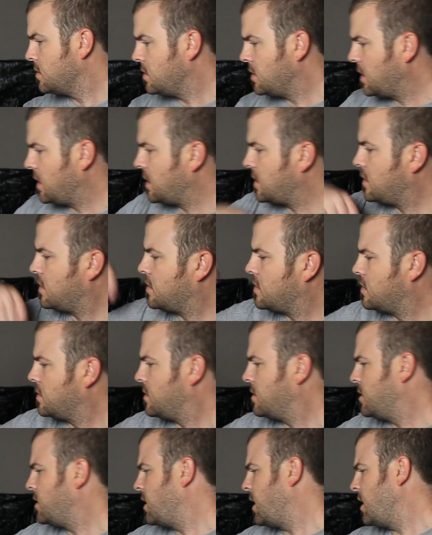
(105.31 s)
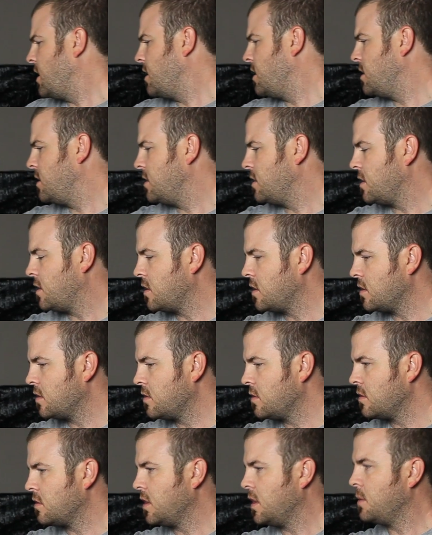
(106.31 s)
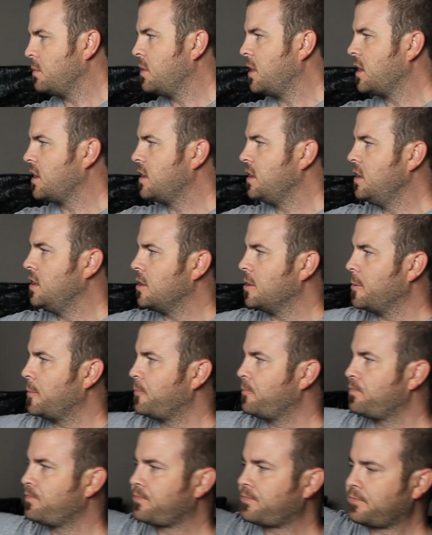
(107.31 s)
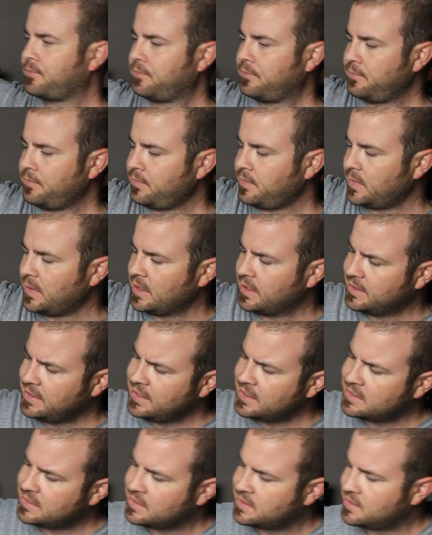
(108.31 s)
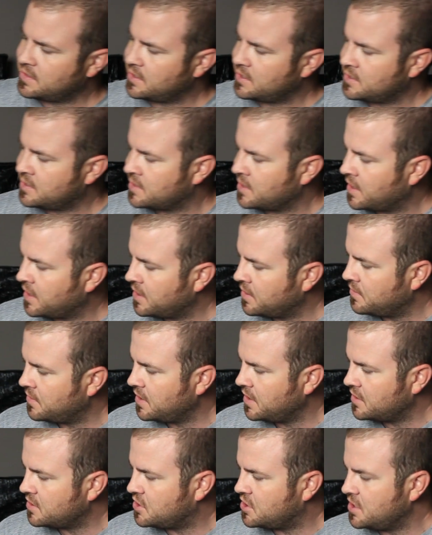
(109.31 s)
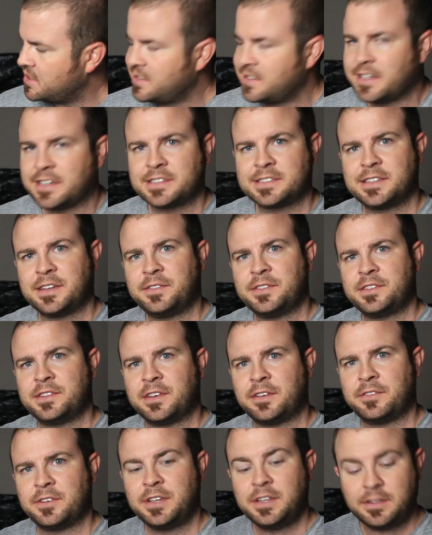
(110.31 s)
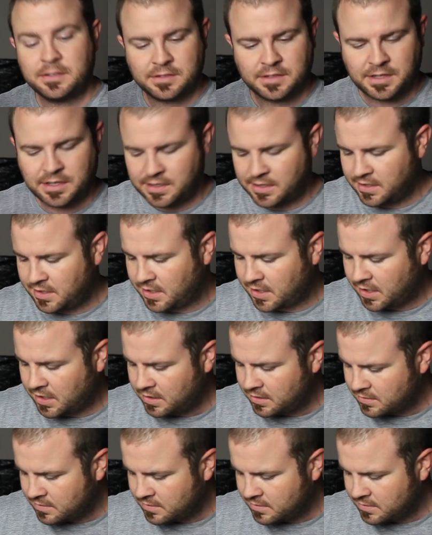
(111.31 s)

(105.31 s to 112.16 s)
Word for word: and they are right back here. This is uh, NVIDIA's GTX 770. Yeah.